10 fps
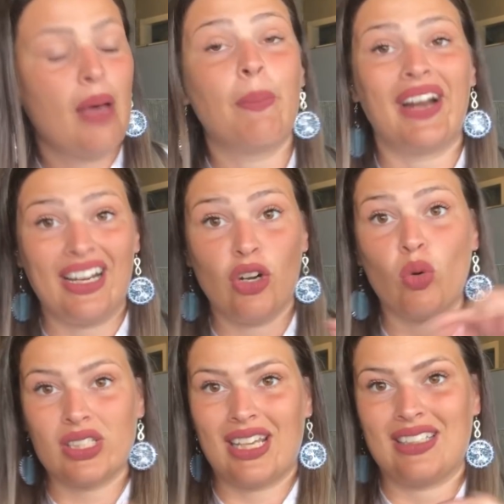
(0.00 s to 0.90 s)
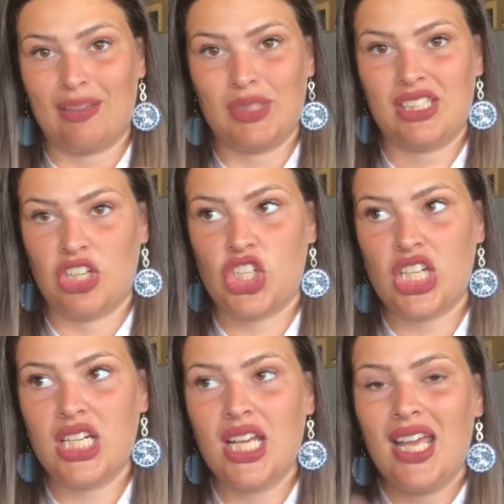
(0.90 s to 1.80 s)
but I notice as I'm
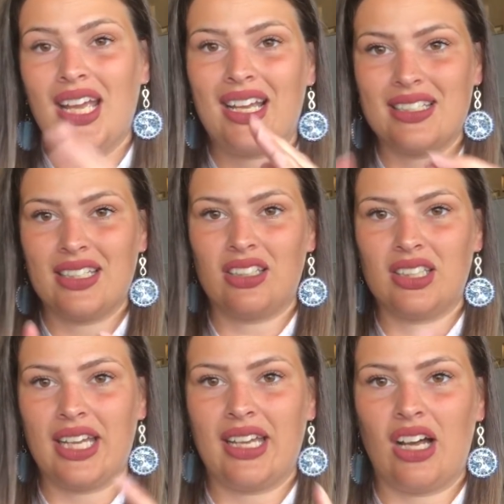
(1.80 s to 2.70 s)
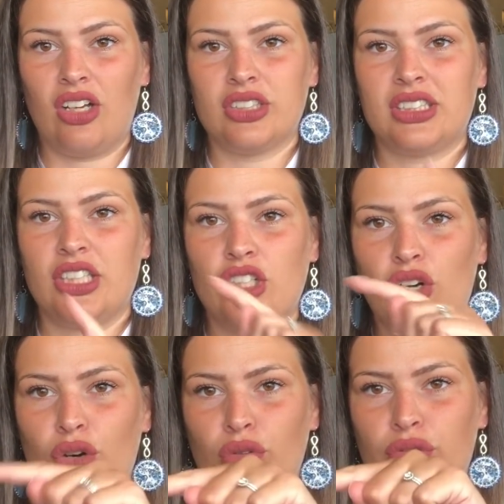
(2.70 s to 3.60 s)
stitching, because it'll like, I'll stitch
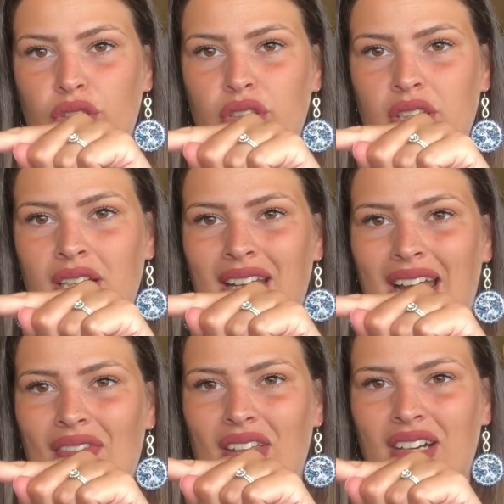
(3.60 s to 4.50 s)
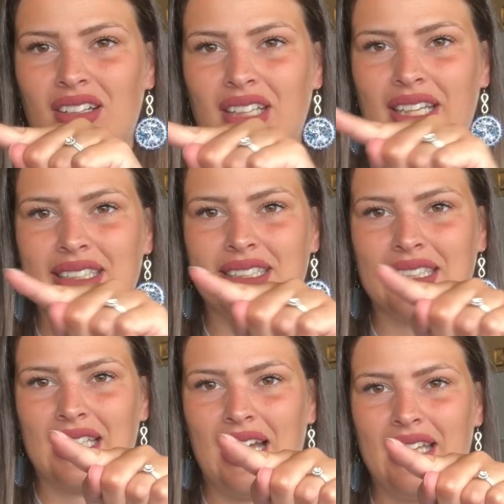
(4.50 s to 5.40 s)
over and then it'll like
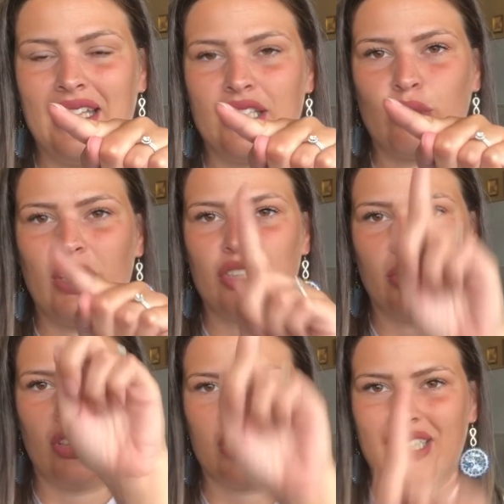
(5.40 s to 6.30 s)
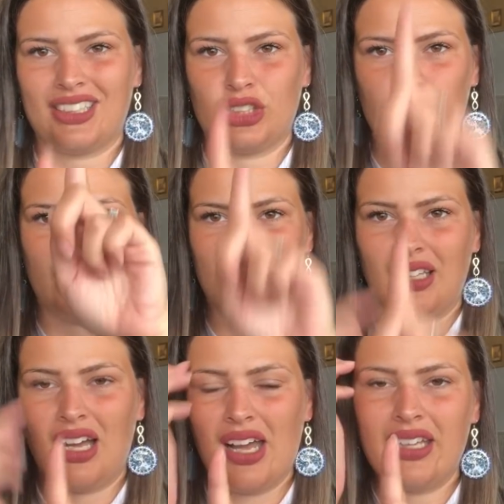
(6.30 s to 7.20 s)
slide this way, so it looks like a straight
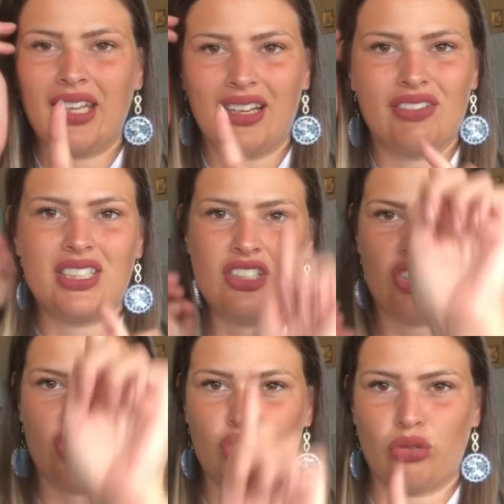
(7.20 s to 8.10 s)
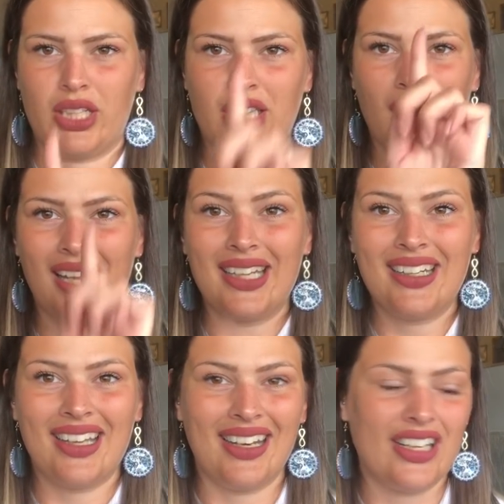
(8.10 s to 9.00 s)
line, like I've stitched a straight line,
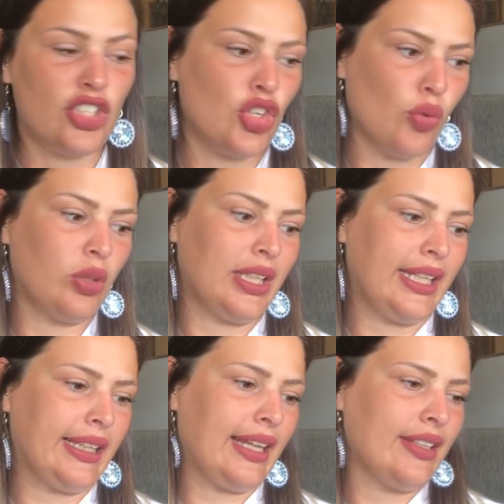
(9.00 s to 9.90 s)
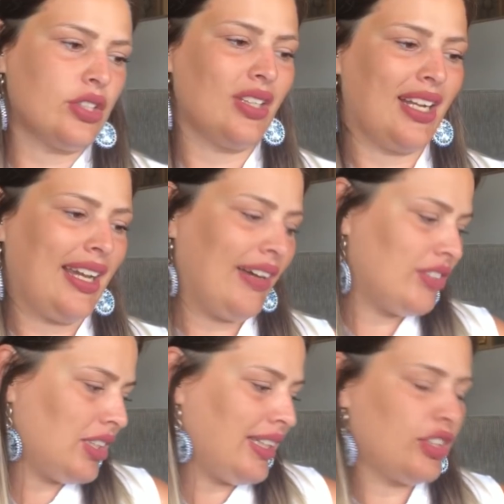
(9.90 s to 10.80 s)
and I don't like that. So then I have to
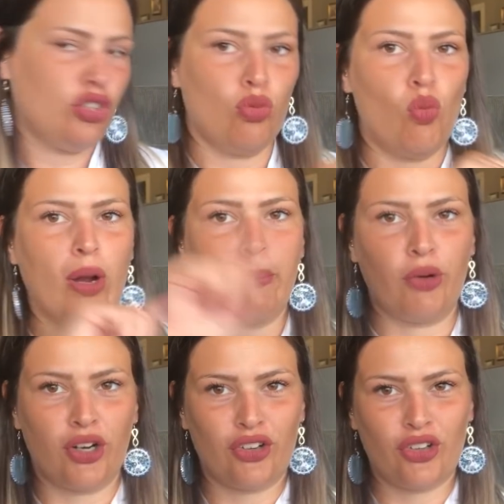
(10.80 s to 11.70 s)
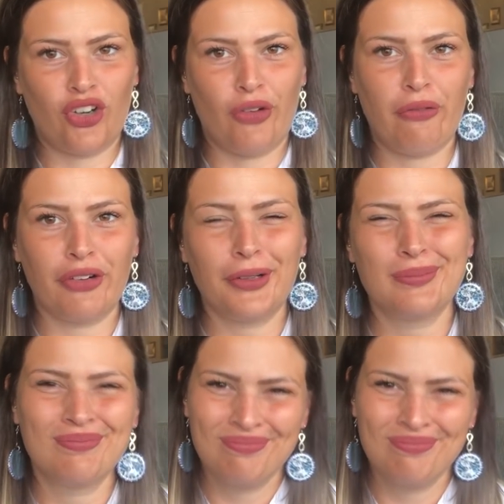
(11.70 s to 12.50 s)
like do one more over.